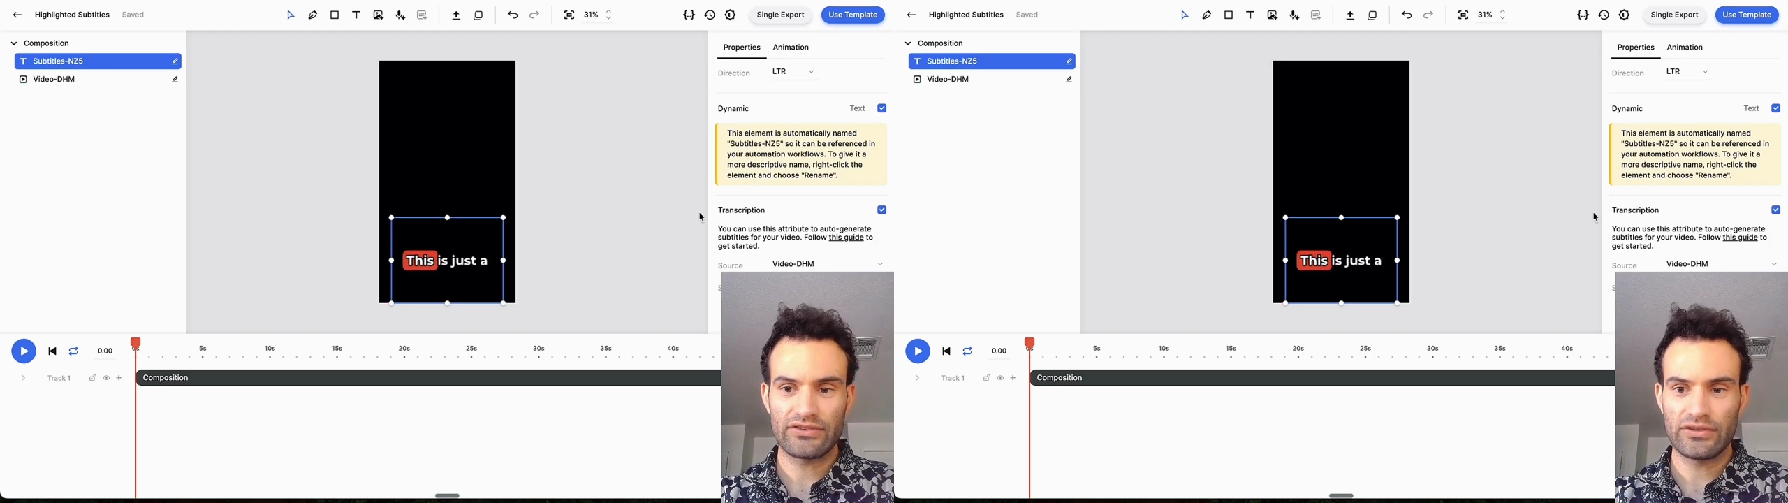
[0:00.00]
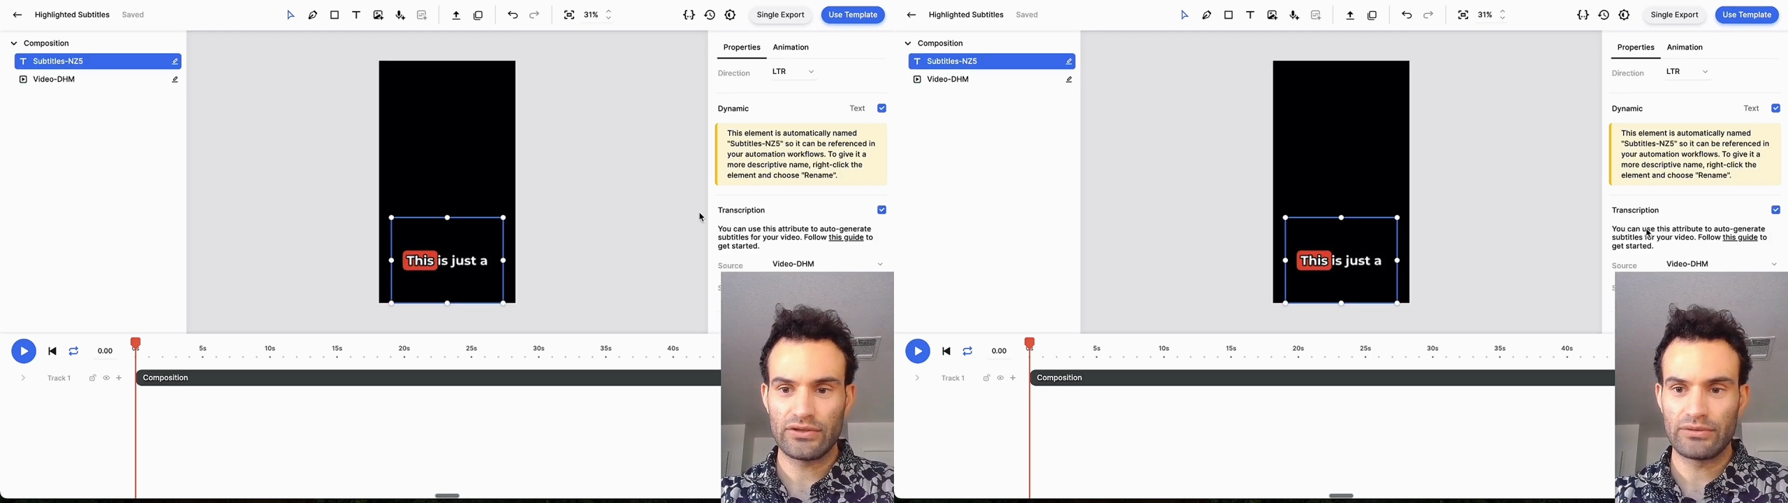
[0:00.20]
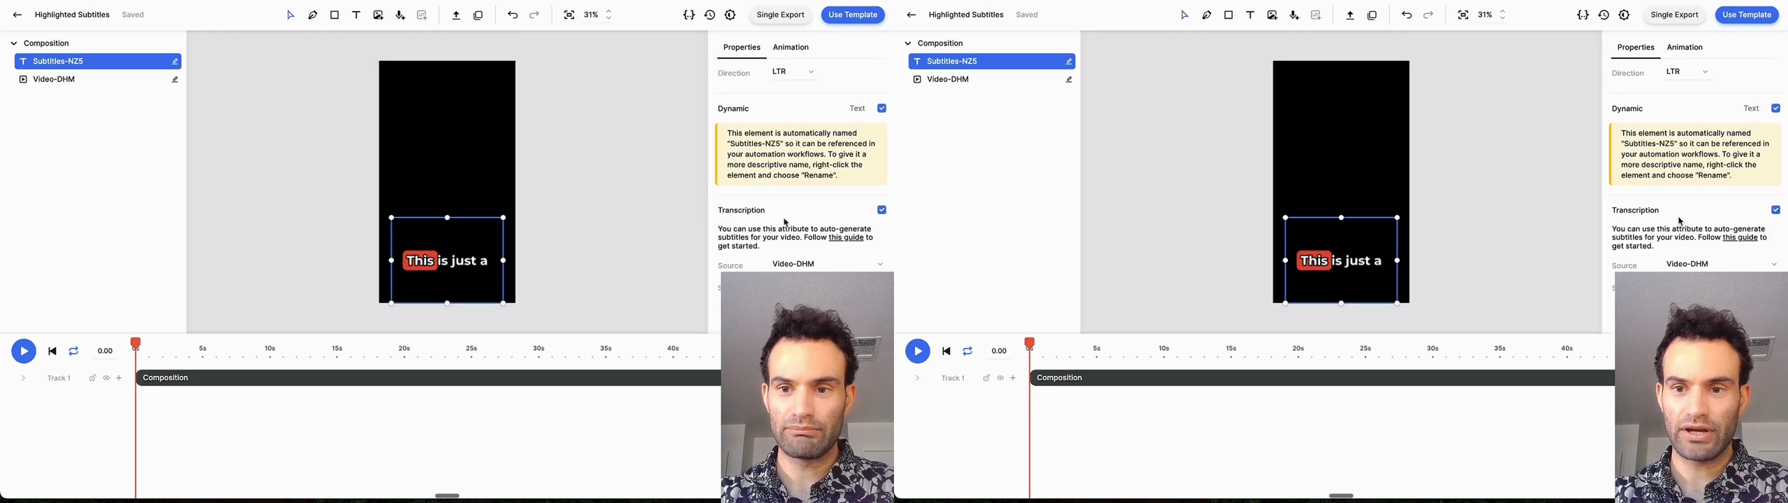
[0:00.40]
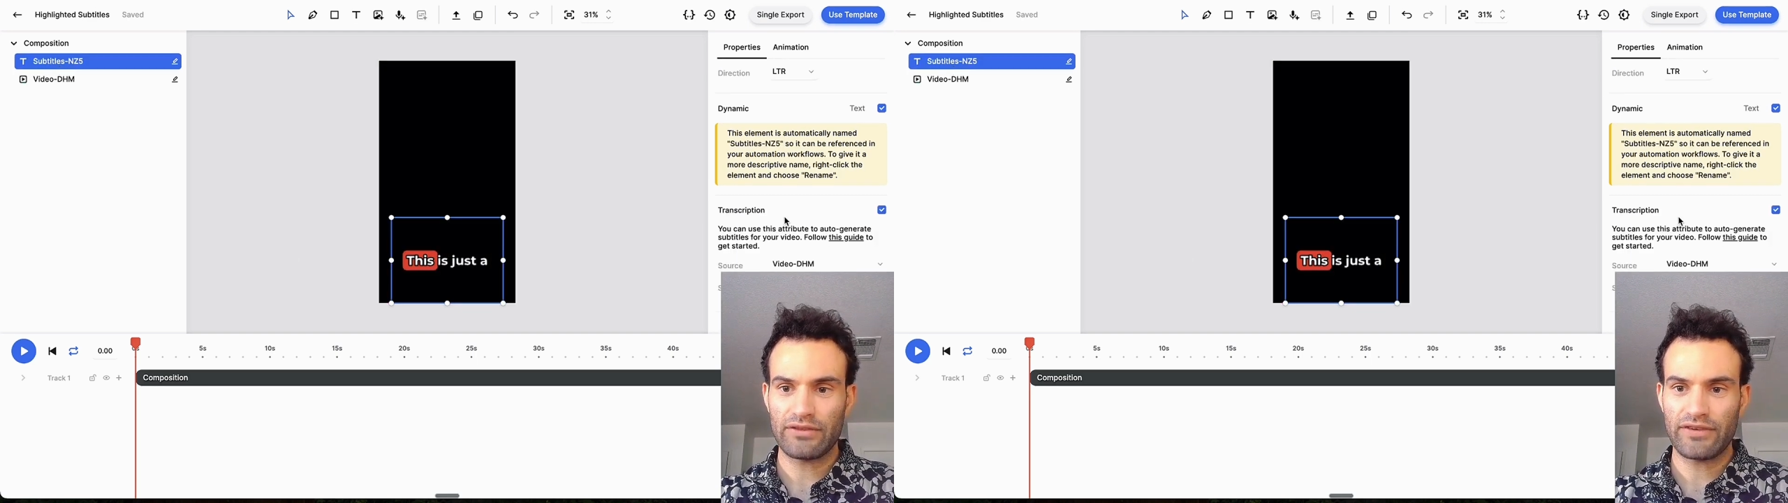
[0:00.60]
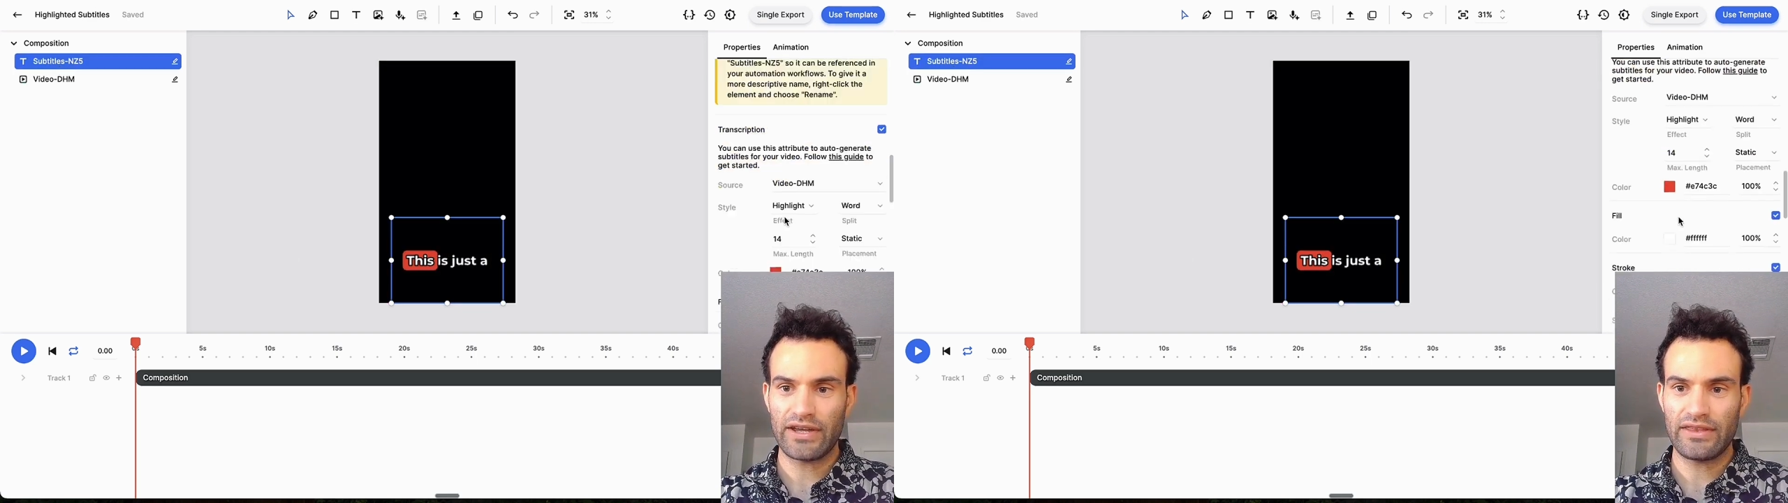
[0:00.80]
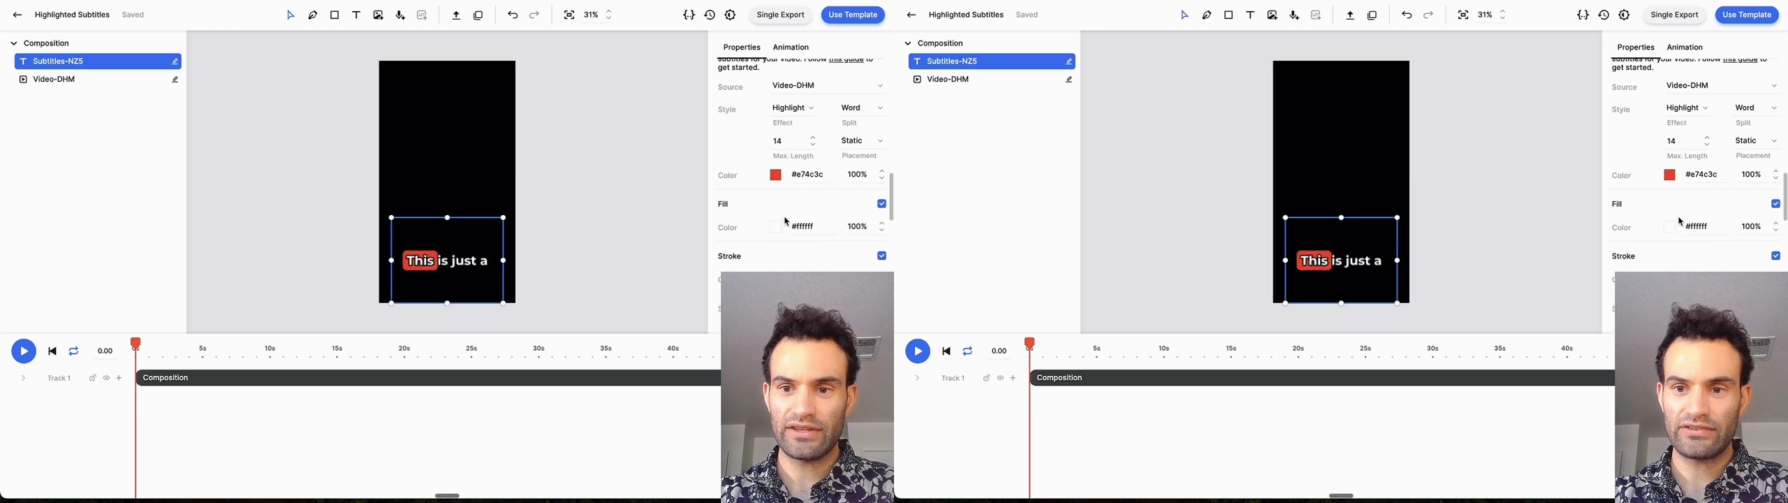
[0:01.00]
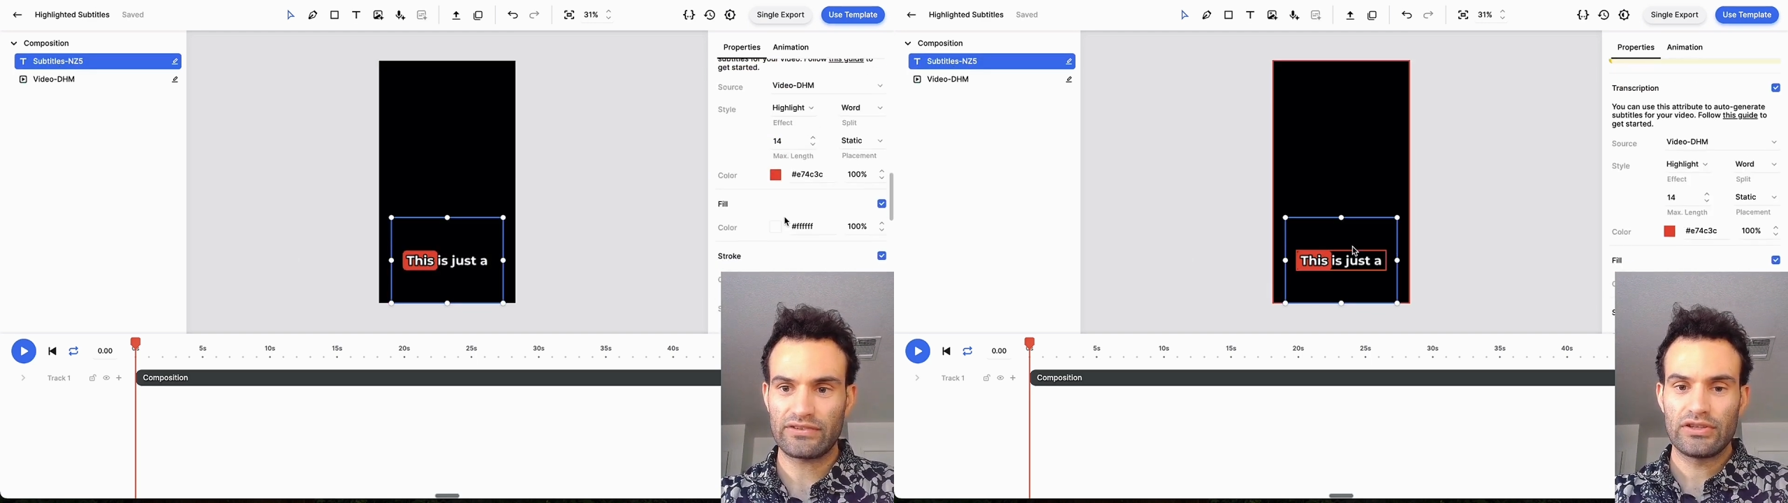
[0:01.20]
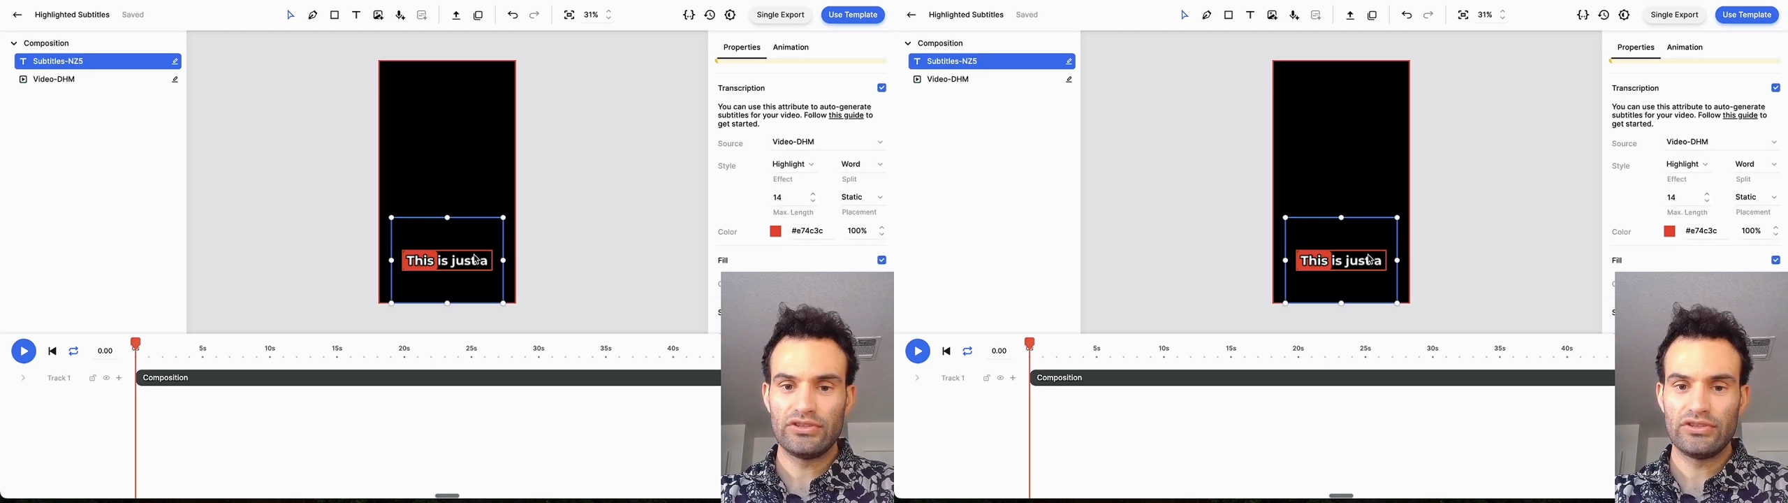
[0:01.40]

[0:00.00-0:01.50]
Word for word: to modify this.